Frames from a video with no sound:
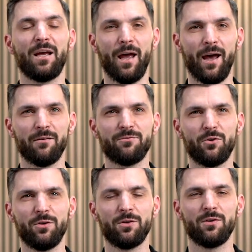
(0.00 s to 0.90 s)

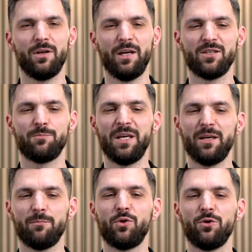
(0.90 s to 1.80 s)
effort is being
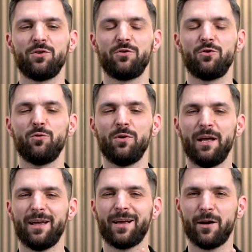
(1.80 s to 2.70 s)
put to
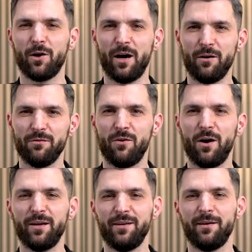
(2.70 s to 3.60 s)

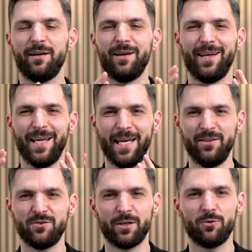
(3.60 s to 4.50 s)
clarify,
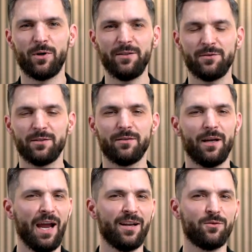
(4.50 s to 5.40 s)
integrate,
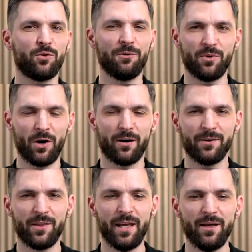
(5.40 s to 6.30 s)
and prepare
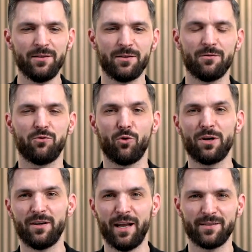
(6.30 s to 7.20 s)
things for the
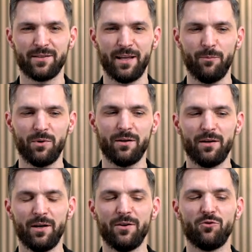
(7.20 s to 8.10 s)
next step,
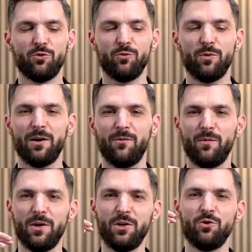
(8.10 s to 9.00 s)
to
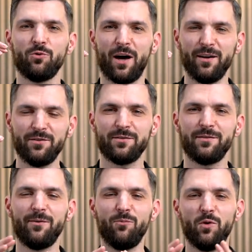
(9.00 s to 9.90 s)
unite
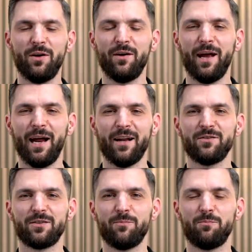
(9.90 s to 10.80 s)
them
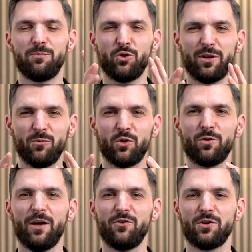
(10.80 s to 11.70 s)
and put them
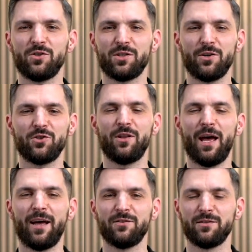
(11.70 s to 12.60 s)
together such
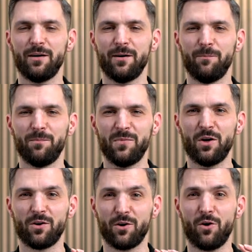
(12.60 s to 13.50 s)
that
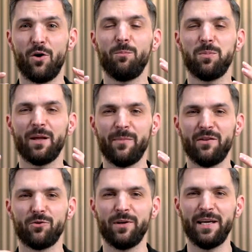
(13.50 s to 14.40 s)
they're
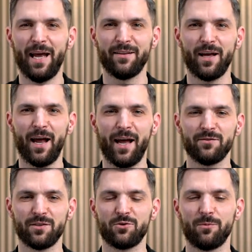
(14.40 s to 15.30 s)
complementary and add
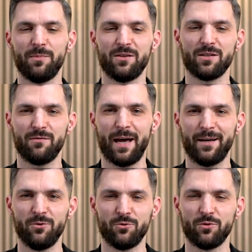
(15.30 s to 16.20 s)
tremendous
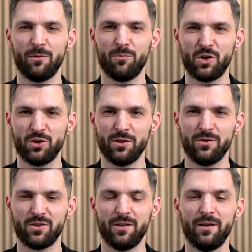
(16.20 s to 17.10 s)
value to the
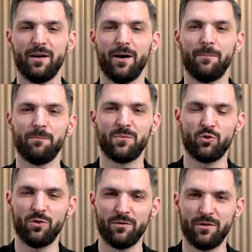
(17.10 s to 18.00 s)
merchants, to
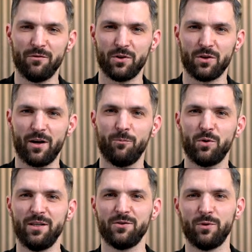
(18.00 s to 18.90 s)
the different
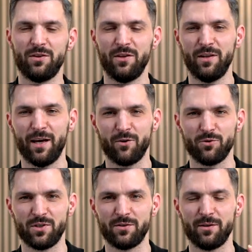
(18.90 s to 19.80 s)
companies within the
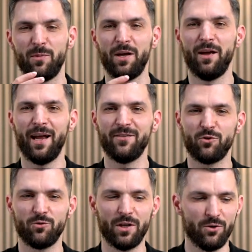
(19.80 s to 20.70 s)
ecosystem, and to
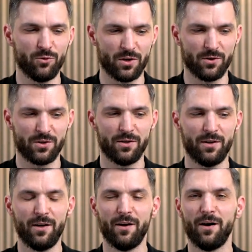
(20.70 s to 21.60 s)
the users.
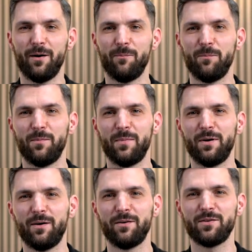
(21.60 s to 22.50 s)

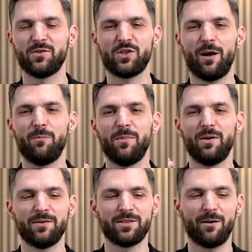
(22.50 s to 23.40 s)
Some
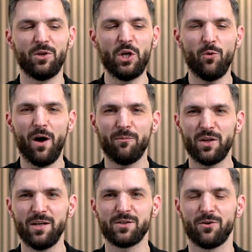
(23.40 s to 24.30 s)
new
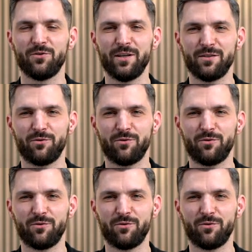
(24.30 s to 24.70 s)
updates on this